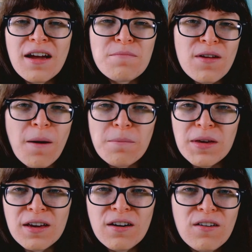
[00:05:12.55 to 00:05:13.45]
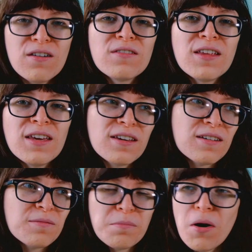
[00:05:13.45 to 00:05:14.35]
I'm not big on
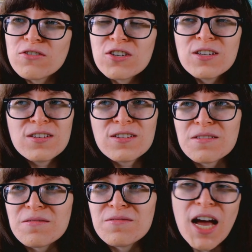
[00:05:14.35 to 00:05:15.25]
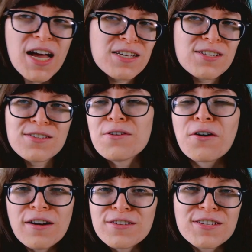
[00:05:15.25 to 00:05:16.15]
like punches and dies and all
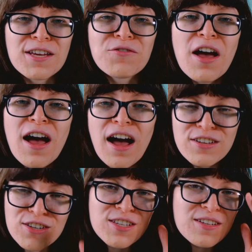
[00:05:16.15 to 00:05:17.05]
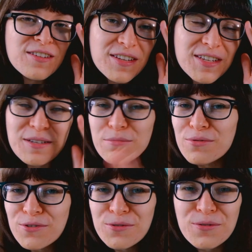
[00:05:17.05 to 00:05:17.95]
kinds of stuff, just the
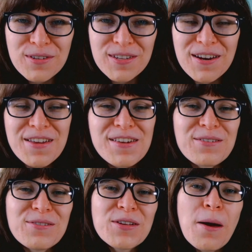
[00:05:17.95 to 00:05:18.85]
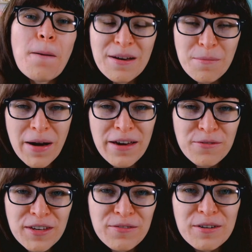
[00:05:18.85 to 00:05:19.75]
simple tools that I use. My
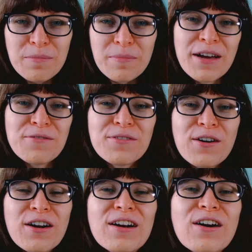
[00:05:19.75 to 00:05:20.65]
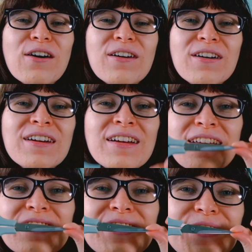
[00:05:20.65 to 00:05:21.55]
favorite by far are
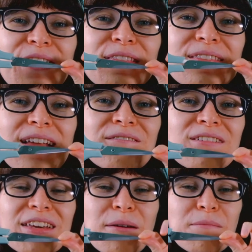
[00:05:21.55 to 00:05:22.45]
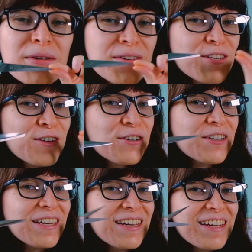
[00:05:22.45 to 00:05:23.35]
these lovely mint
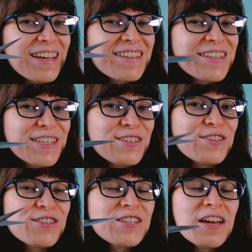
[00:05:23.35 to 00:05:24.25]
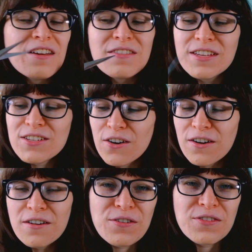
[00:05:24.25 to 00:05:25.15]
green scissors. These
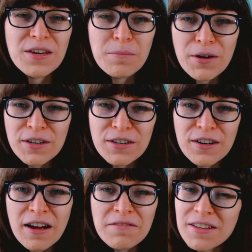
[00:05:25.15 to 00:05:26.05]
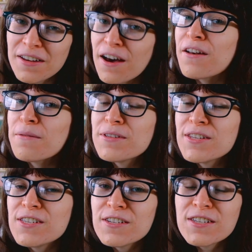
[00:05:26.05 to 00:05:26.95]
are the American Crafts cut up
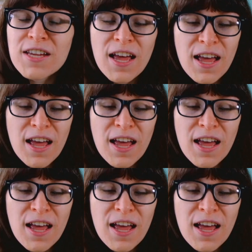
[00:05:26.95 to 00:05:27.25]
scissors.